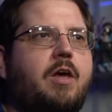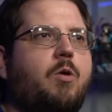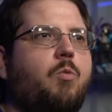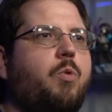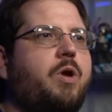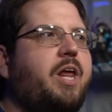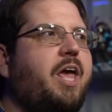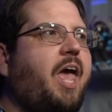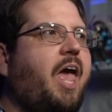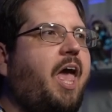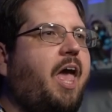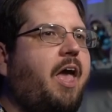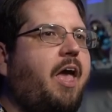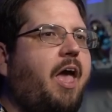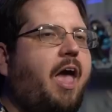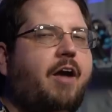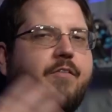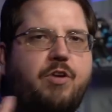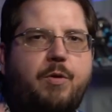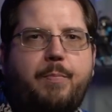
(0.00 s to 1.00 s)
what
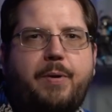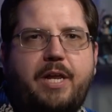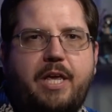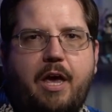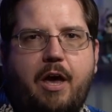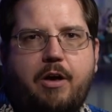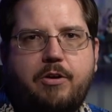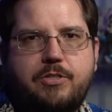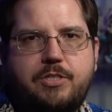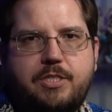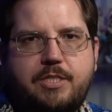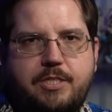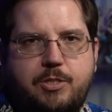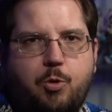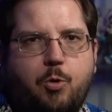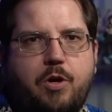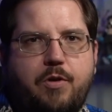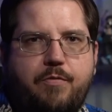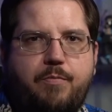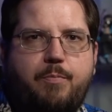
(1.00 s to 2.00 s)
everybody else
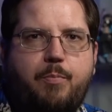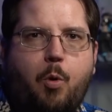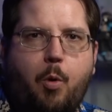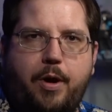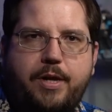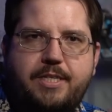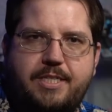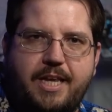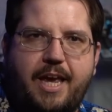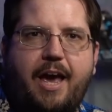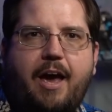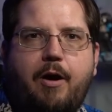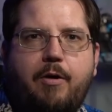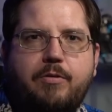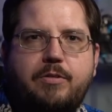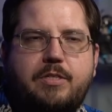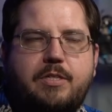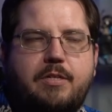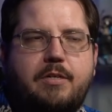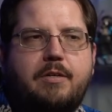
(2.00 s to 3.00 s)
sort of points
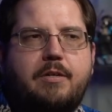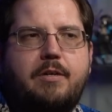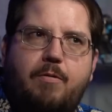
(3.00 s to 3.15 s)
out,